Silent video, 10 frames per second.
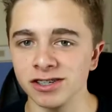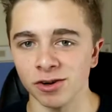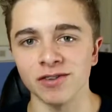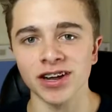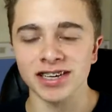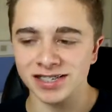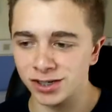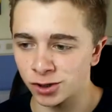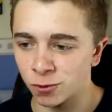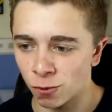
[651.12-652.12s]
in Sony Vegas
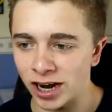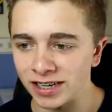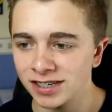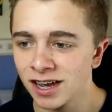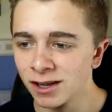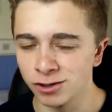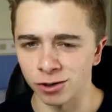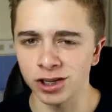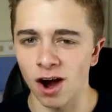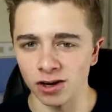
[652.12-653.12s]
isn't great, so
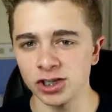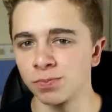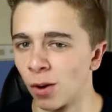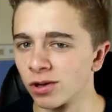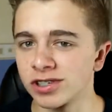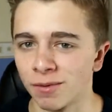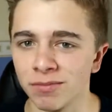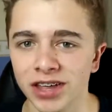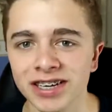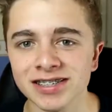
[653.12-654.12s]
you can't spot
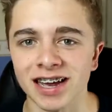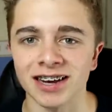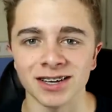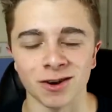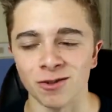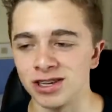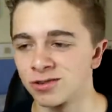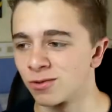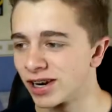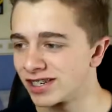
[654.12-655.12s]
some things, and, you know, there's
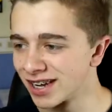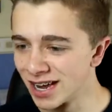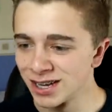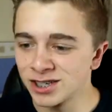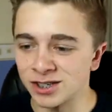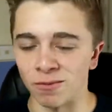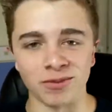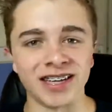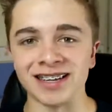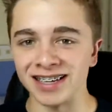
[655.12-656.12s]
always
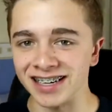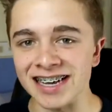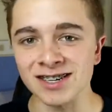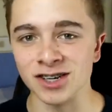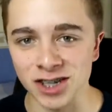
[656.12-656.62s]
something that you need to